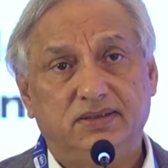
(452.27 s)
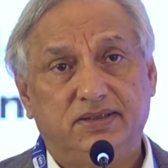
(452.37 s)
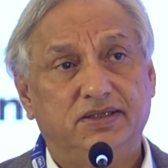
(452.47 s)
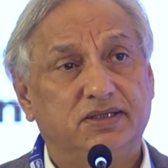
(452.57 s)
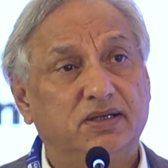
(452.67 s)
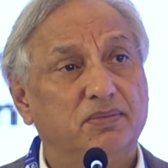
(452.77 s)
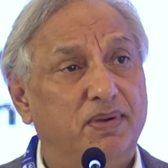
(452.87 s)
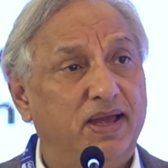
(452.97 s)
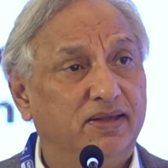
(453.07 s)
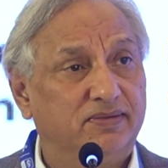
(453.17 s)
digital
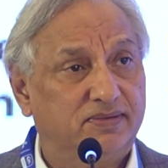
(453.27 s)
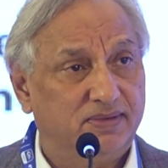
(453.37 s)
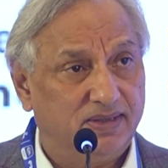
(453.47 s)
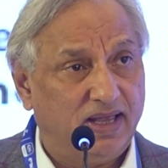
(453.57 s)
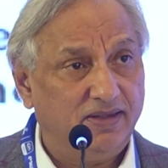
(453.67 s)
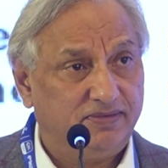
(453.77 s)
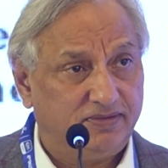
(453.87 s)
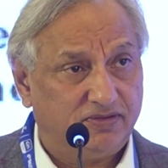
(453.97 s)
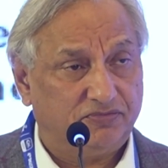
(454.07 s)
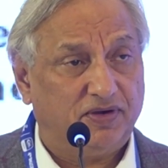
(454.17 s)
banks,
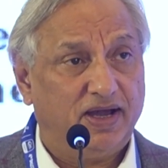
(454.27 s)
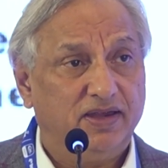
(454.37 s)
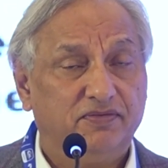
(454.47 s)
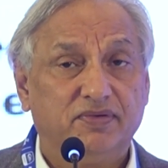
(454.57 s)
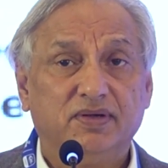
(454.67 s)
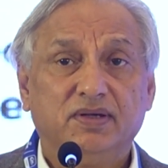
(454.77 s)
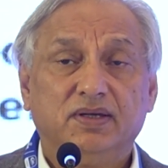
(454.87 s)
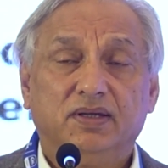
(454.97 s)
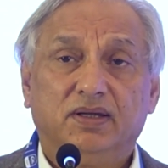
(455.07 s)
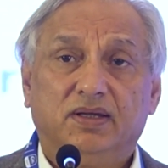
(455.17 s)
licenses 5,
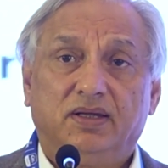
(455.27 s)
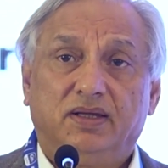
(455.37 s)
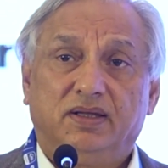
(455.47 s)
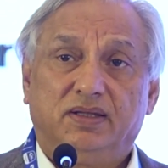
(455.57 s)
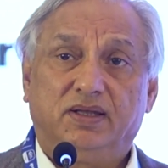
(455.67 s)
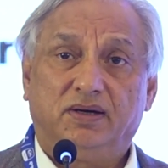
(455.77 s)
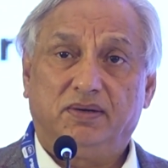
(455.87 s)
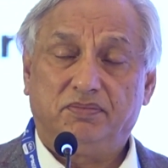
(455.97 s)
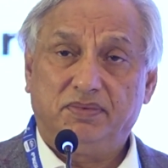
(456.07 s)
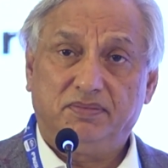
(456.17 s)

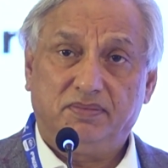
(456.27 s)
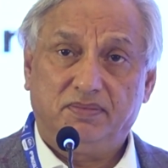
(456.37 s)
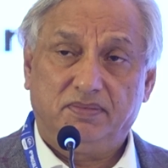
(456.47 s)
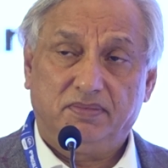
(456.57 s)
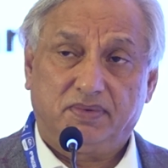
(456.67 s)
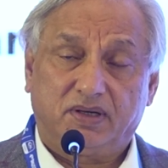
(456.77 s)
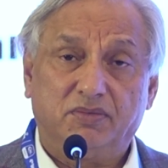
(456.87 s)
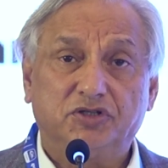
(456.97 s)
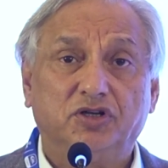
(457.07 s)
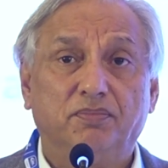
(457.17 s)
the
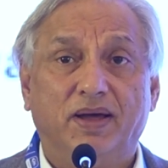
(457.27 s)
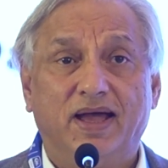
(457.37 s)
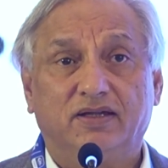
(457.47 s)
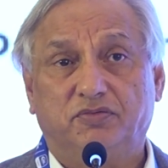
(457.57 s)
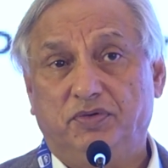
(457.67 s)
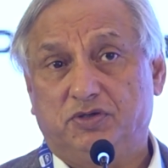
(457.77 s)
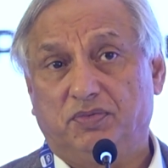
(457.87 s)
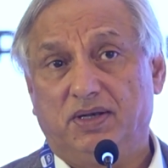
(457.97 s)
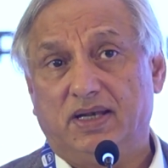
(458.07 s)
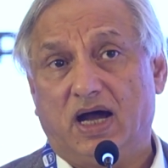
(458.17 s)
commercial banks, which
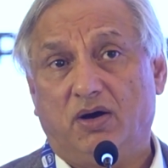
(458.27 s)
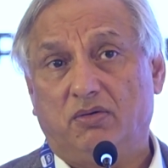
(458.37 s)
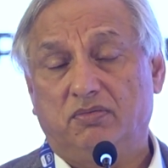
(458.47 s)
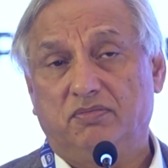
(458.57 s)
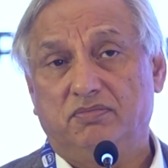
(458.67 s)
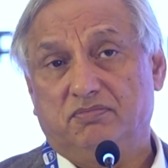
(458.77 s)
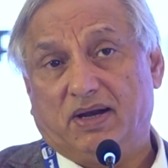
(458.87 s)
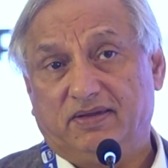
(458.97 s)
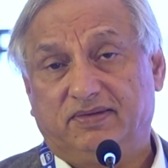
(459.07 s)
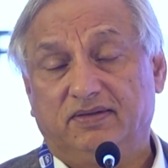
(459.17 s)
will now,
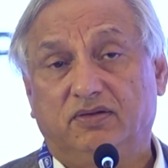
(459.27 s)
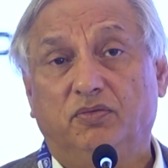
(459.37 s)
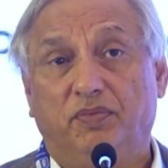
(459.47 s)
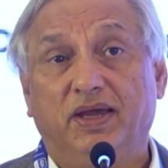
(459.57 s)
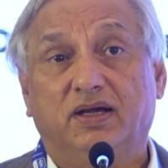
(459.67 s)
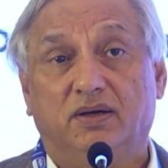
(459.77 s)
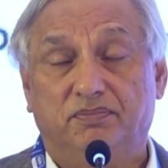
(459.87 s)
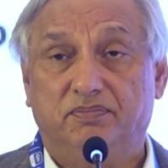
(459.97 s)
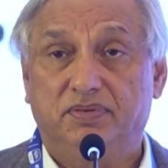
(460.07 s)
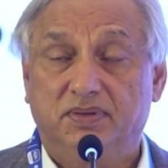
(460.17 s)
my sense is, wake
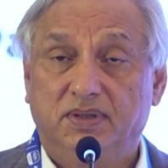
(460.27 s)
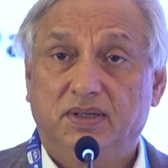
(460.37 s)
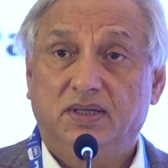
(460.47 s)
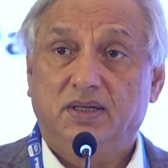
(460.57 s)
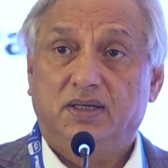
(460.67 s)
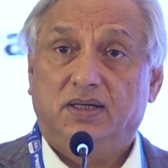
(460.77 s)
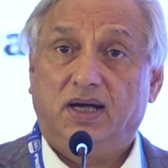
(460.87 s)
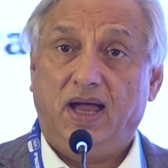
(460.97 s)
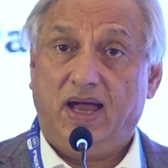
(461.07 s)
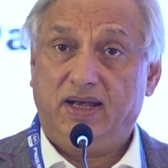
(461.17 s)
up
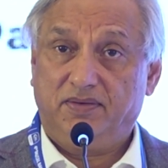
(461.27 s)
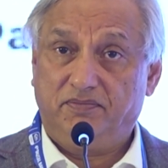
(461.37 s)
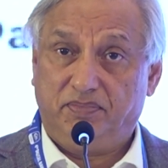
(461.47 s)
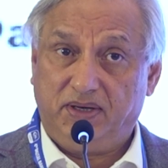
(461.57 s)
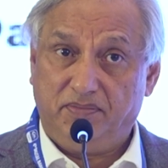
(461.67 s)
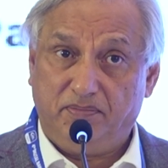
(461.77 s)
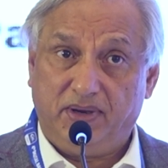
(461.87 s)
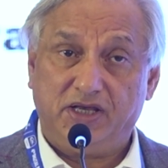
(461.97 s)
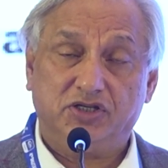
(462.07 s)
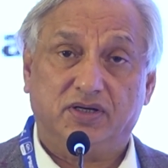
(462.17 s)
and be
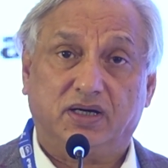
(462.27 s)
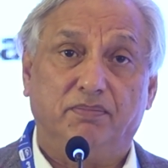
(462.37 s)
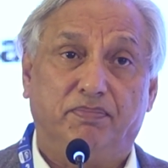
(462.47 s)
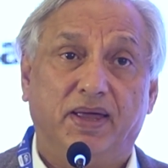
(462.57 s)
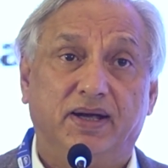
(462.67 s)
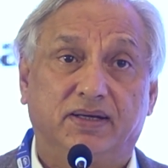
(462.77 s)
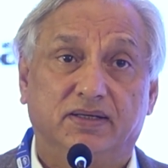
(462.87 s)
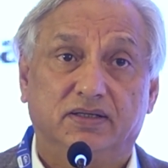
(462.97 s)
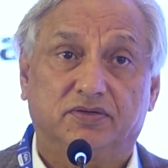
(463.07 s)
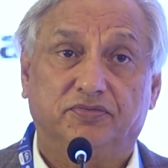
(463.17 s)
major
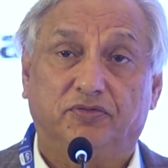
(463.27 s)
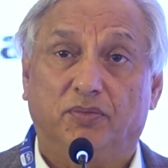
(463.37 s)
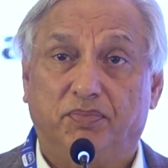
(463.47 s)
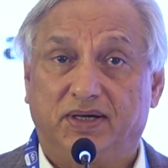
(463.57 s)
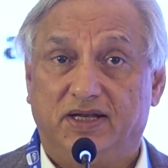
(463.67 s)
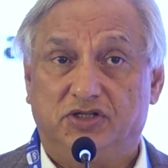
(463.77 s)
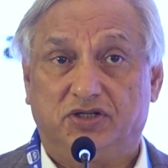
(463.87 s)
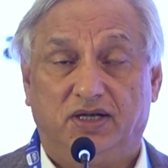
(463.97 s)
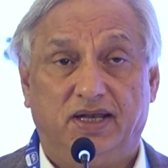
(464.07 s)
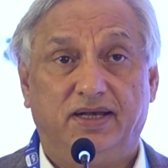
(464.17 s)
competitors for
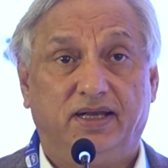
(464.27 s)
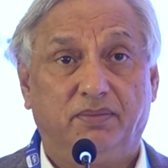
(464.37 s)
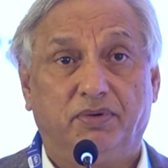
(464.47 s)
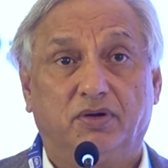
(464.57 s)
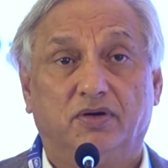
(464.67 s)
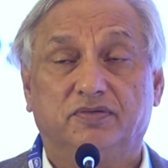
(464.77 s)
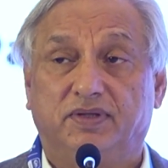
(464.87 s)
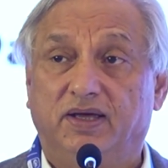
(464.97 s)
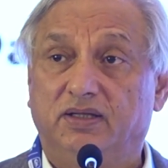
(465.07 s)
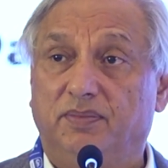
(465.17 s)
potential lending, because
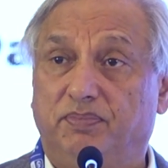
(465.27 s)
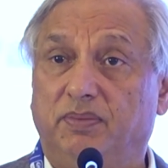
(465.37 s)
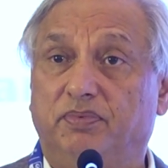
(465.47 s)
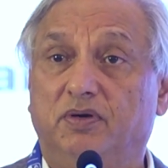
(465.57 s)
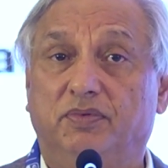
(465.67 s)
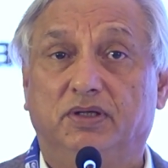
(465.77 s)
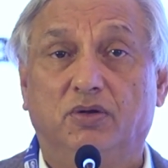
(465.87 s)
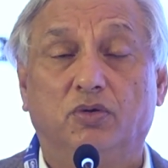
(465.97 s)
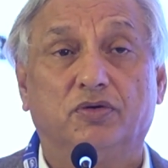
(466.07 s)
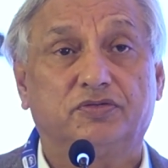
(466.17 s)
they're the people with the
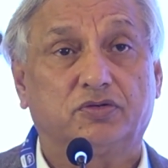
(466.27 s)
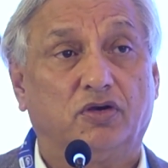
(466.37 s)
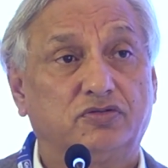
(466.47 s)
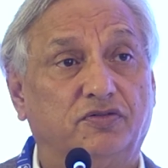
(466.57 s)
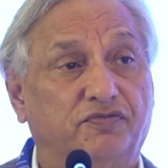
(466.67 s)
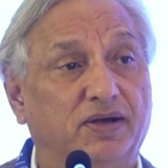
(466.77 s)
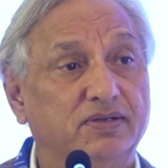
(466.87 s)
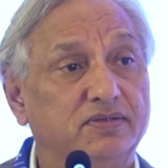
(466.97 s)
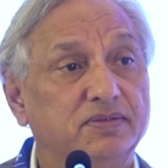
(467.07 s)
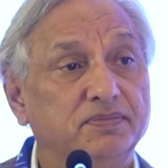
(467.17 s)
lowest cost of
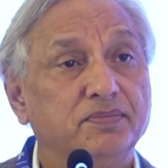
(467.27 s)
funds.